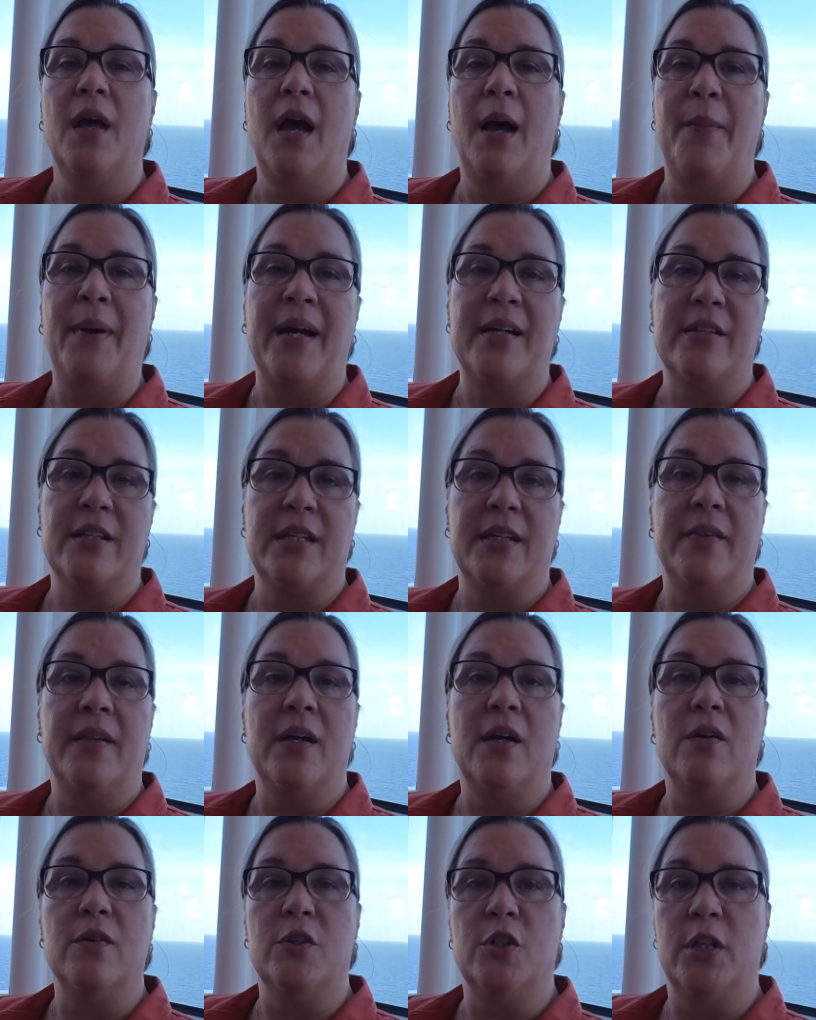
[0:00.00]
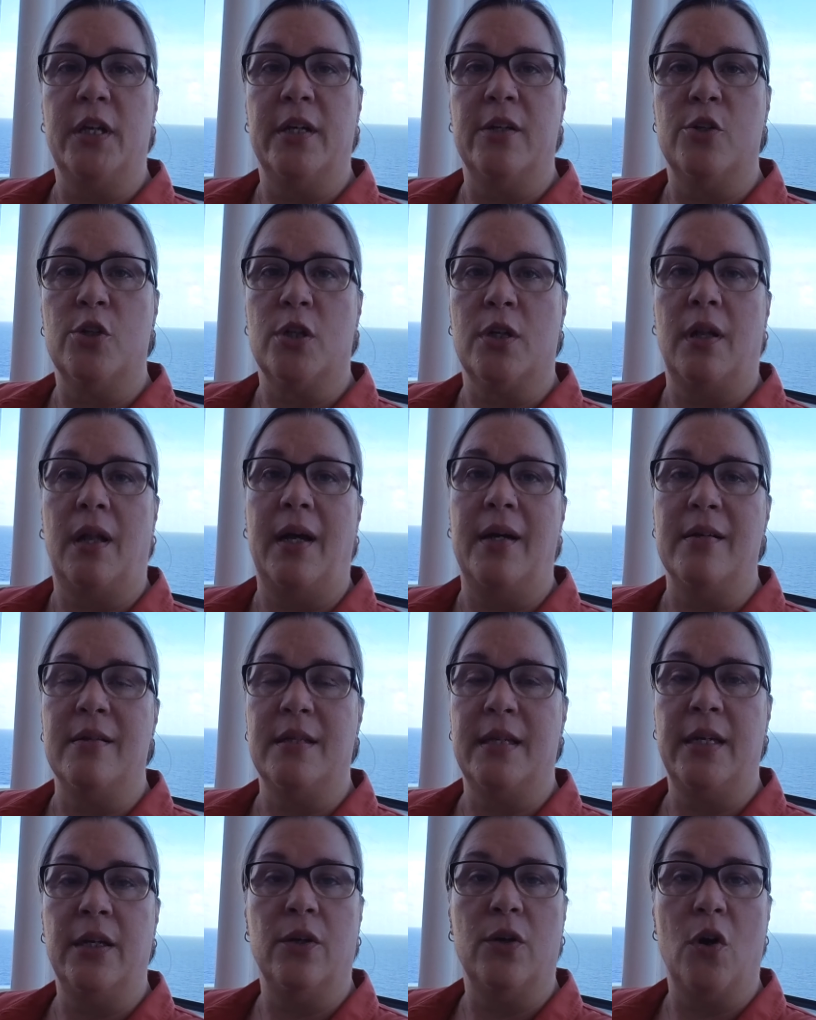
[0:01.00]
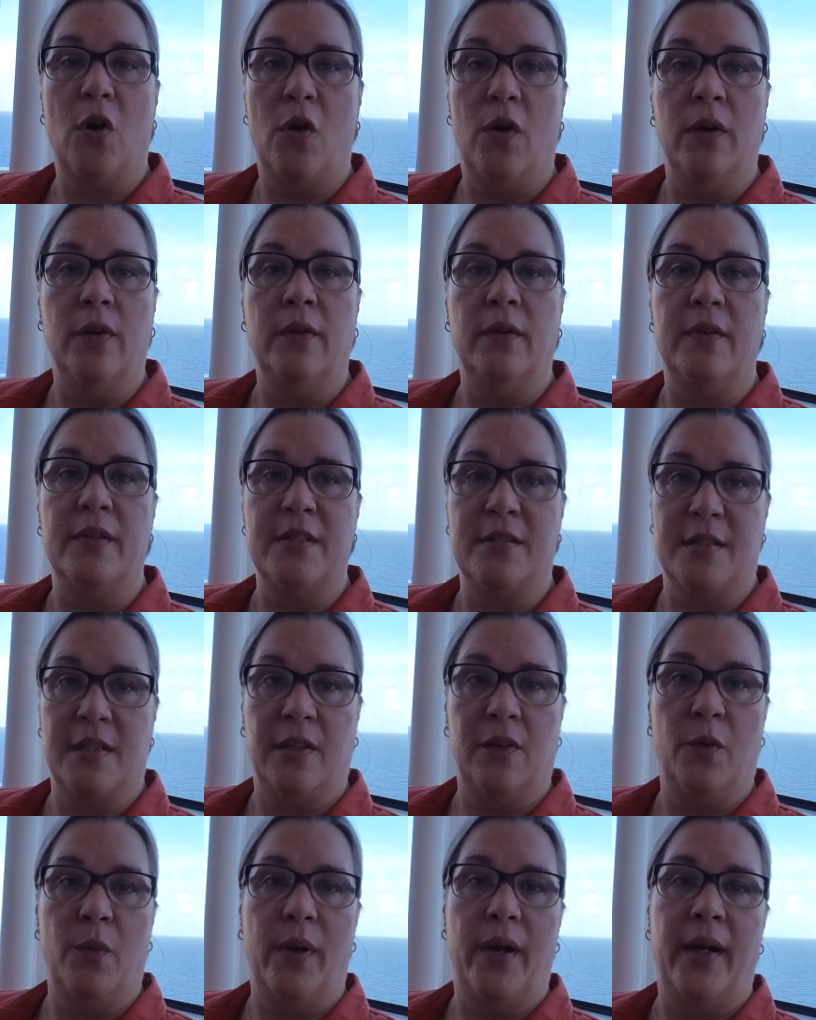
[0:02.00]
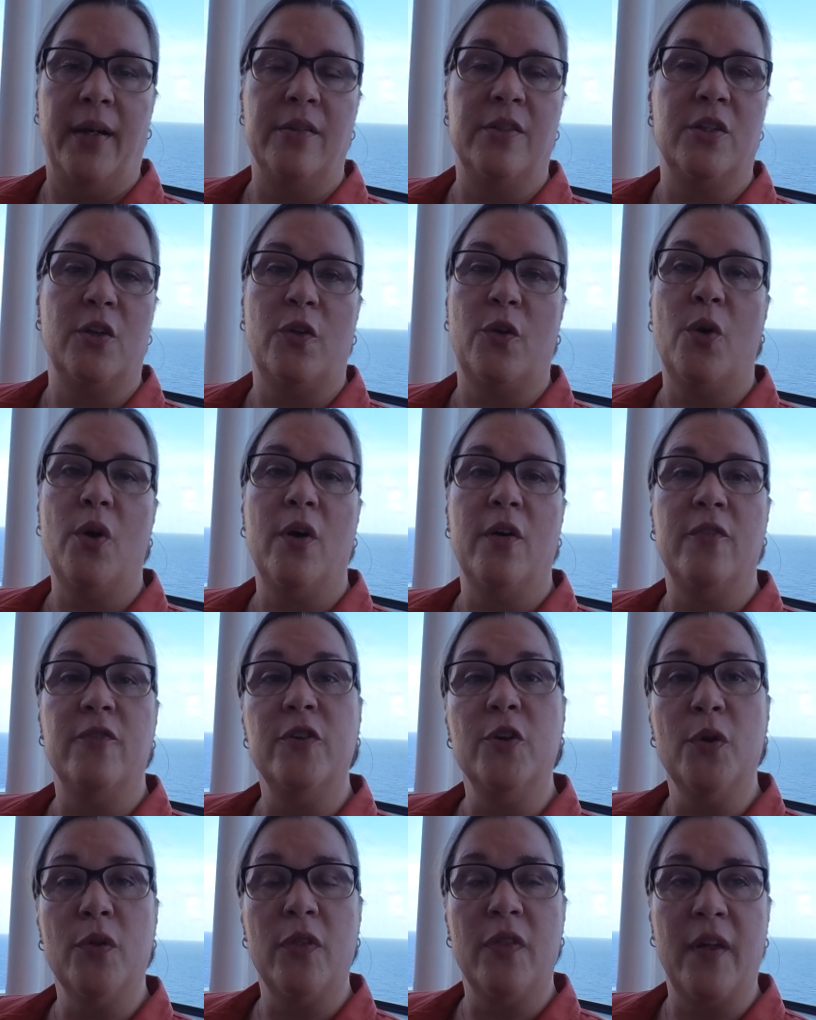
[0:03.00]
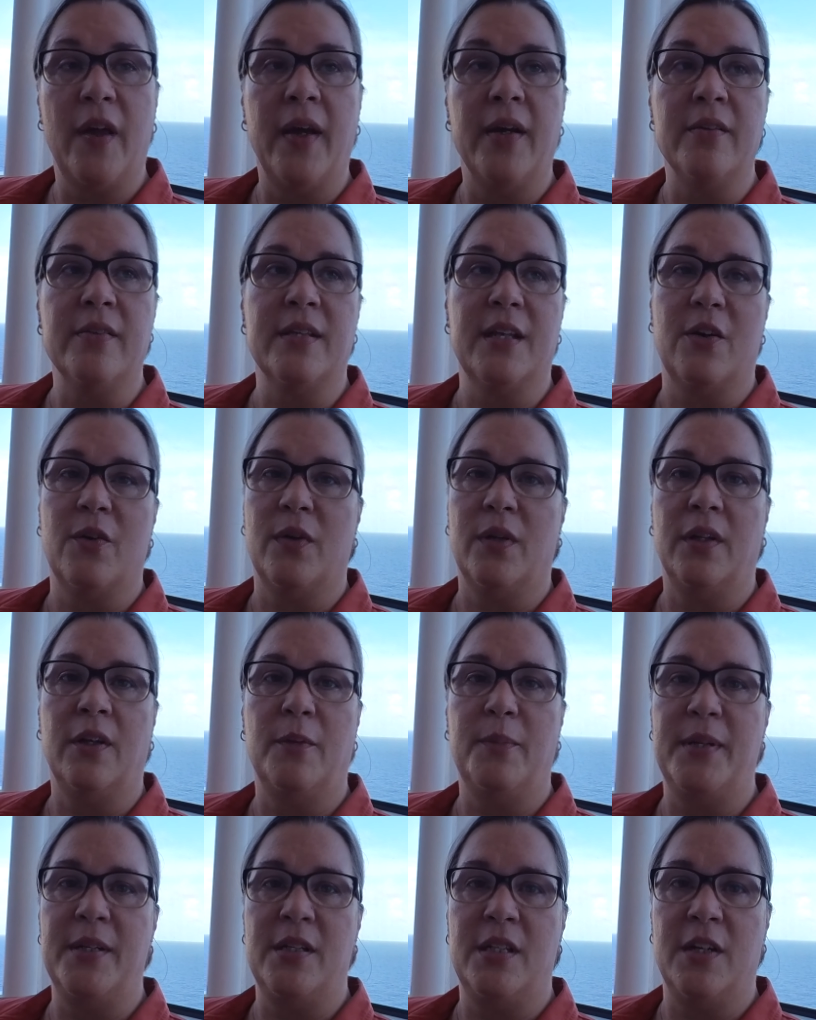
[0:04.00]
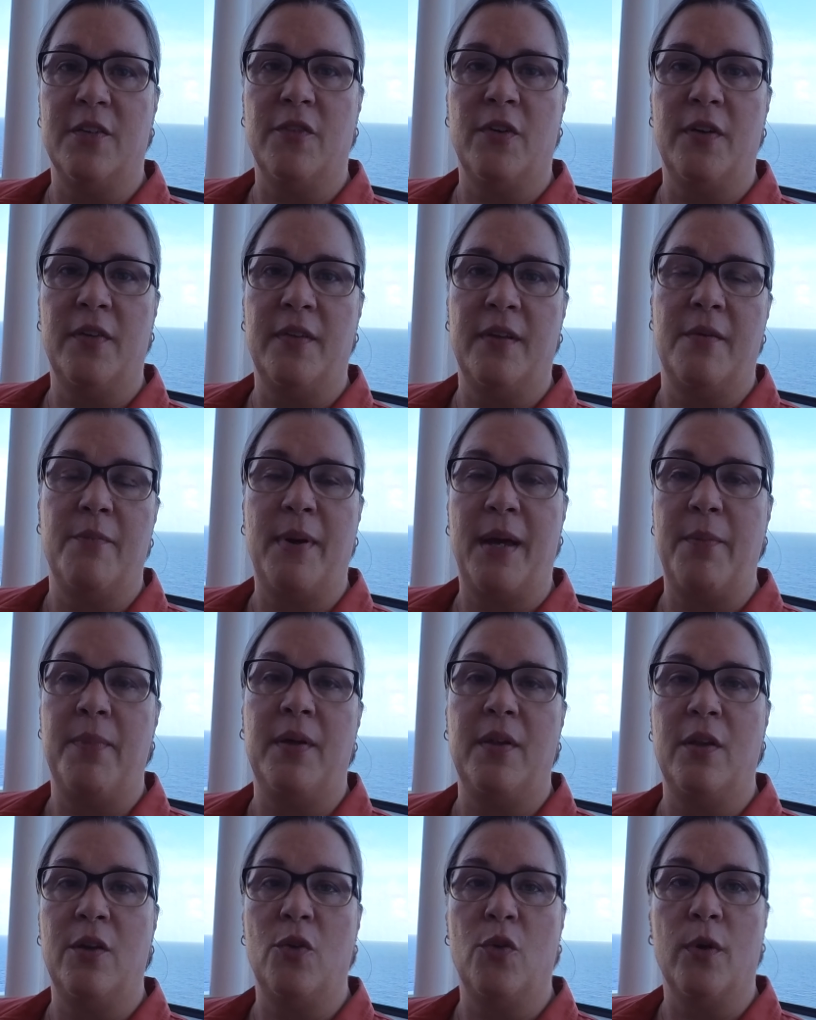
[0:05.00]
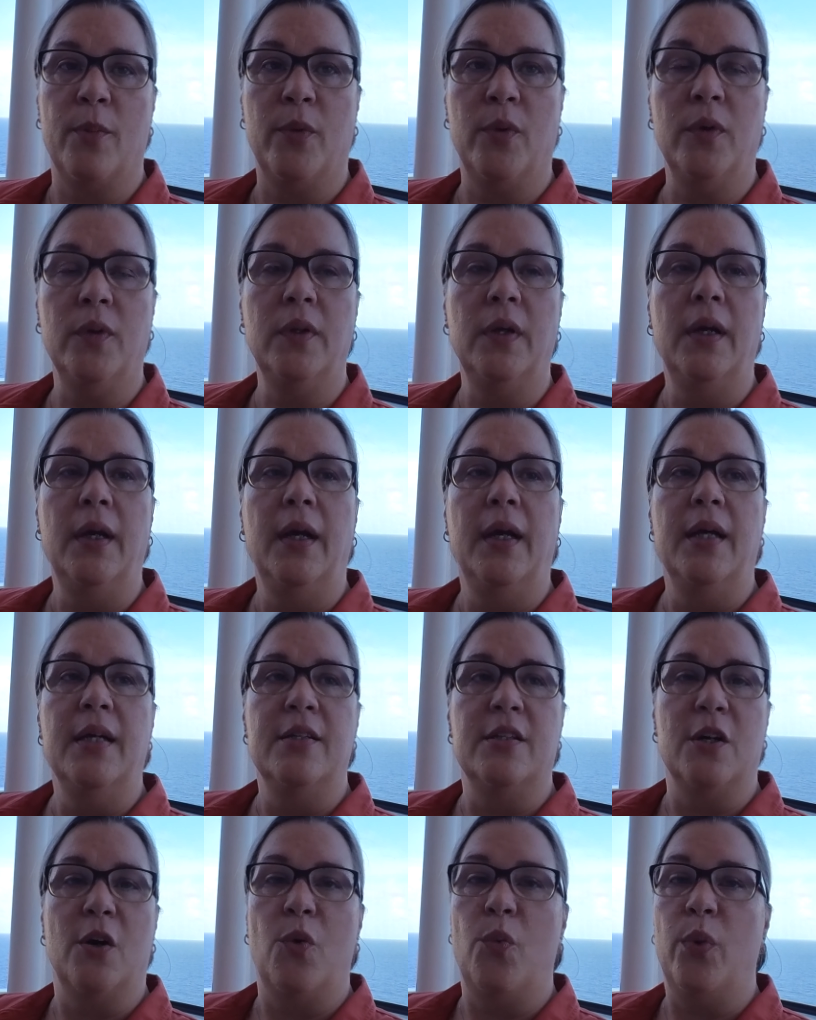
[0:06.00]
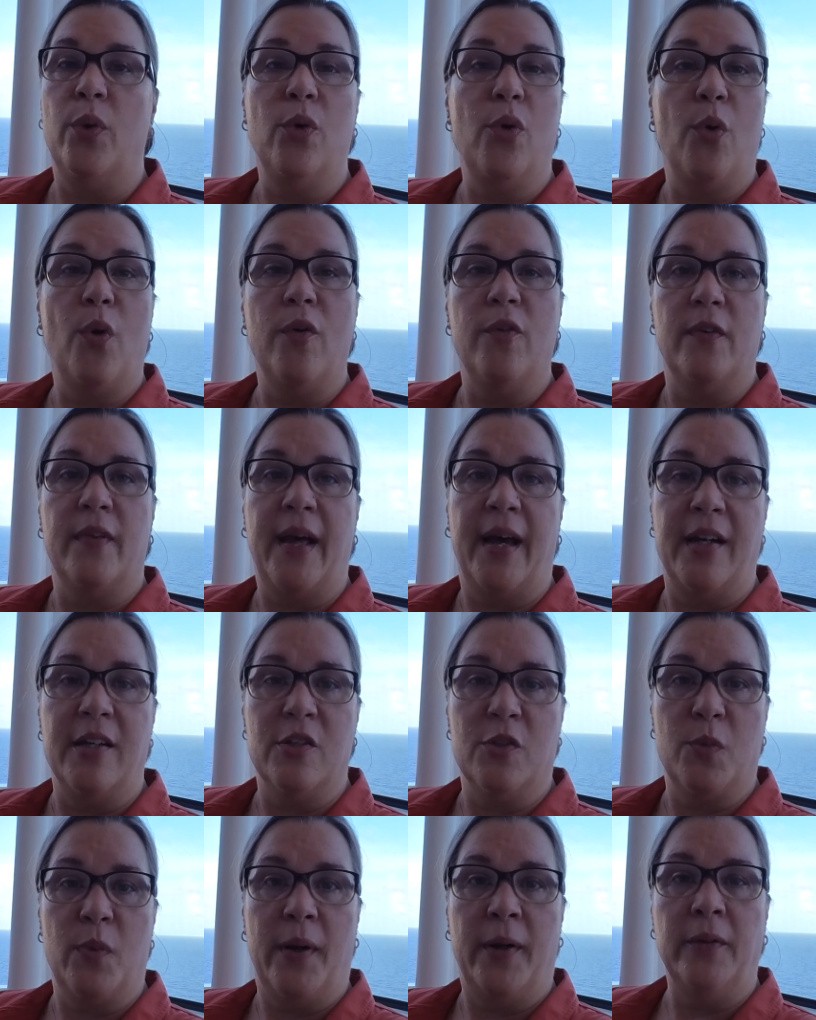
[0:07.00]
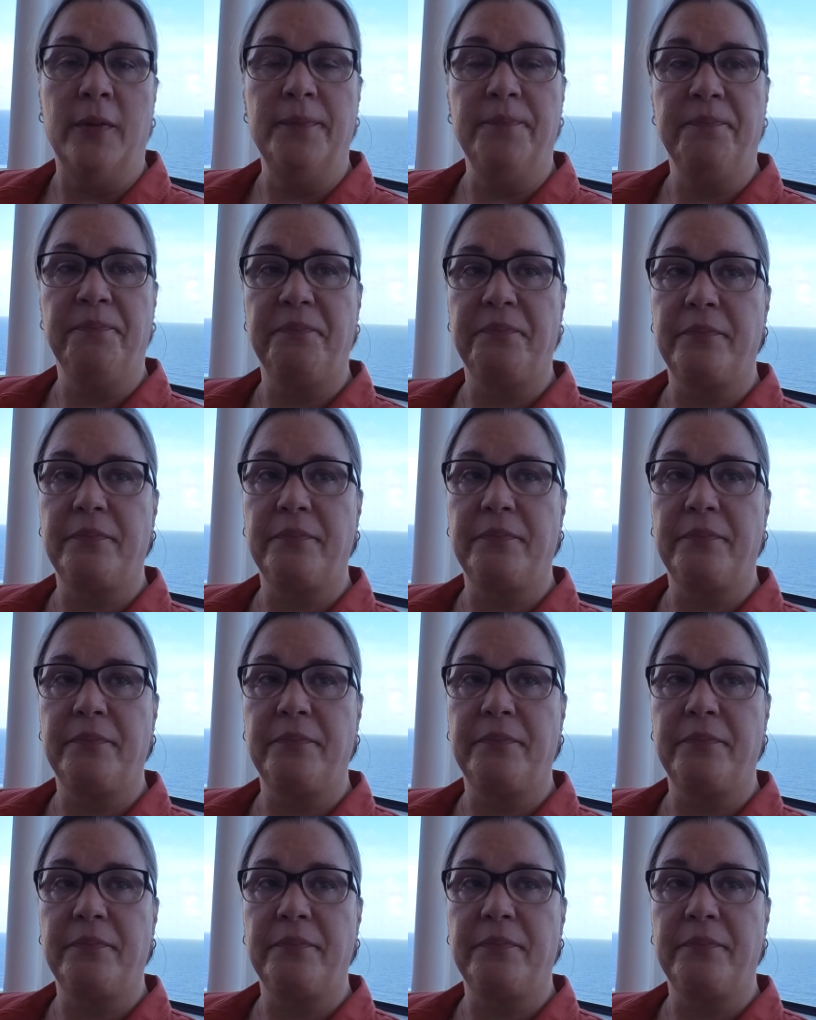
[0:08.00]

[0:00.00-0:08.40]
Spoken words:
I'm actually in the concierge class here on the Silhouette. So there are a few things that are a little bit different than maybe the normal. So we'll go over that as well.